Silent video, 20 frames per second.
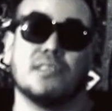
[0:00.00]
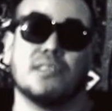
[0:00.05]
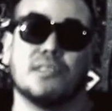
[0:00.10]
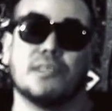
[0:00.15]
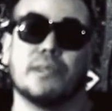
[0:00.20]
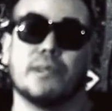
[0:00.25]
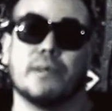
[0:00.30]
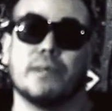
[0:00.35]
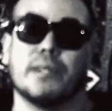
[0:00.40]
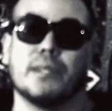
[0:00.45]

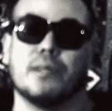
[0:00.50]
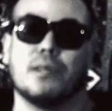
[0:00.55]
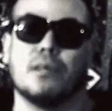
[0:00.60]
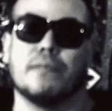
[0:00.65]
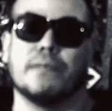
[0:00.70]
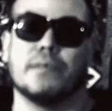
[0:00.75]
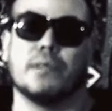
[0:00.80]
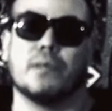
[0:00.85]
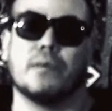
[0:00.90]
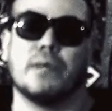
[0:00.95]
screwing
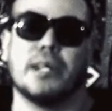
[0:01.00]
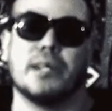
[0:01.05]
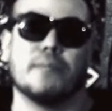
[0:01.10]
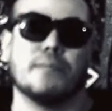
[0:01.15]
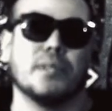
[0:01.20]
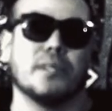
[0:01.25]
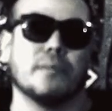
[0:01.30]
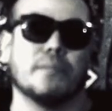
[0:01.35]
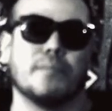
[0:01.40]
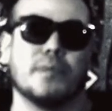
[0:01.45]
over quite a
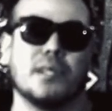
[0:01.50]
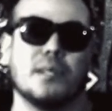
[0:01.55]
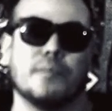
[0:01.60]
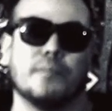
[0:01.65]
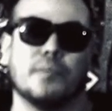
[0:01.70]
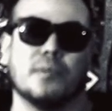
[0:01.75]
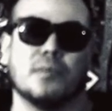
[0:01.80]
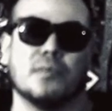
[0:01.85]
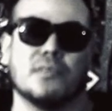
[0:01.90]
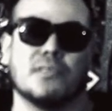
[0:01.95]
bit of people.